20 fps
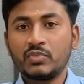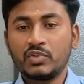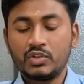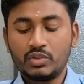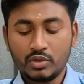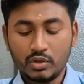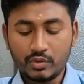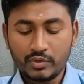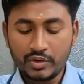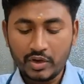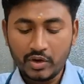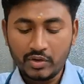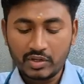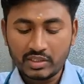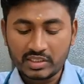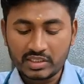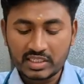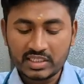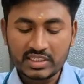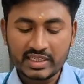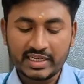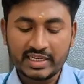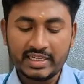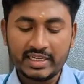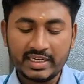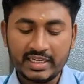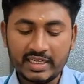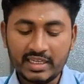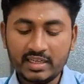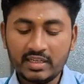So we have discussed
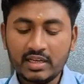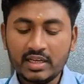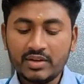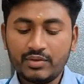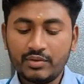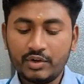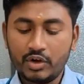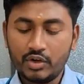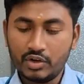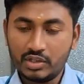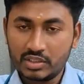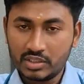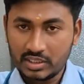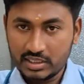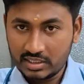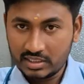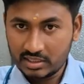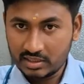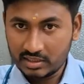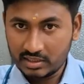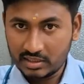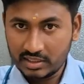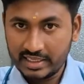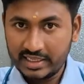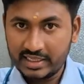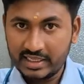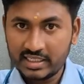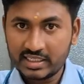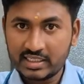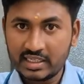kidney, we have discussed
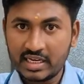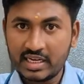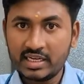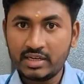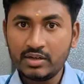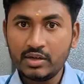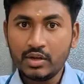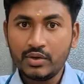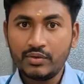intestine,